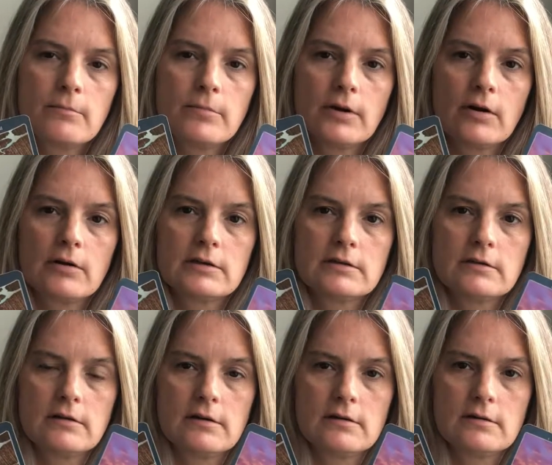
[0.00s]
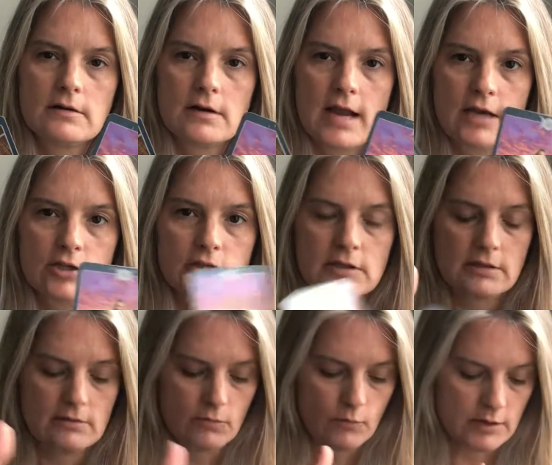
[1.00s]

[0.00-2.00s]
but are actually the